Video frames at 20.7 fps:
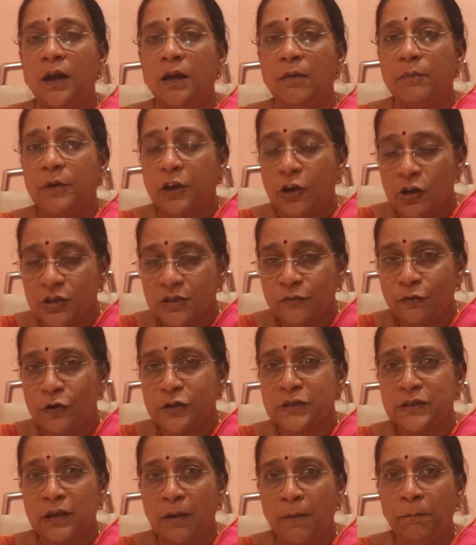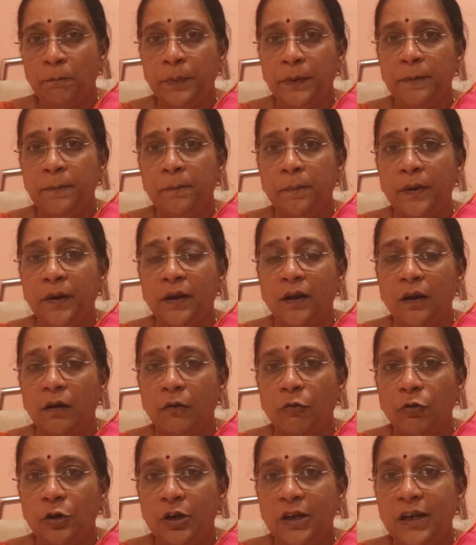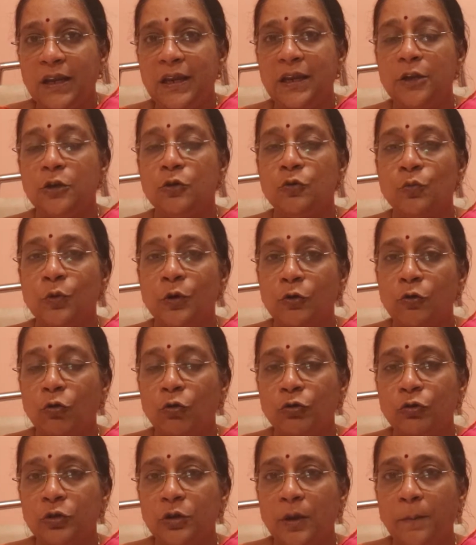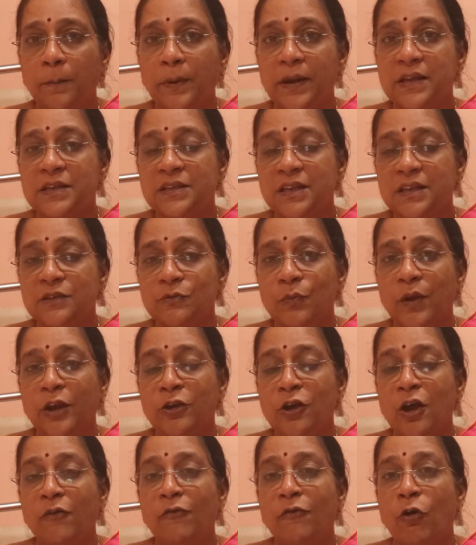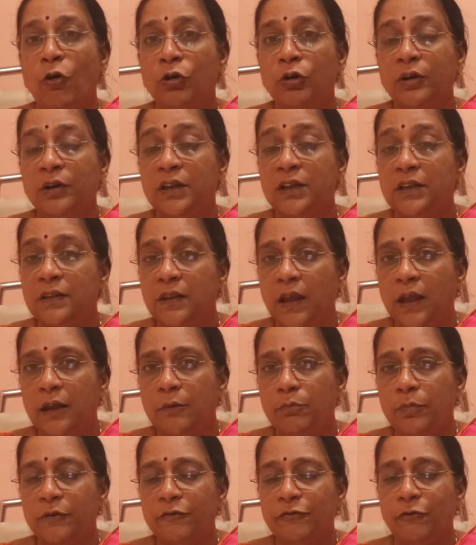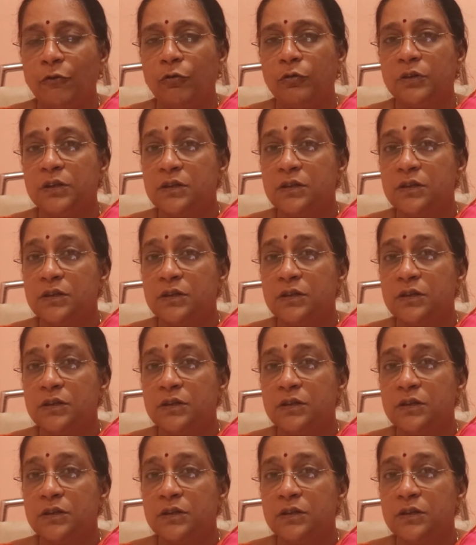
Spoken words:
Because for some people, only you will go to the places where you have already there before.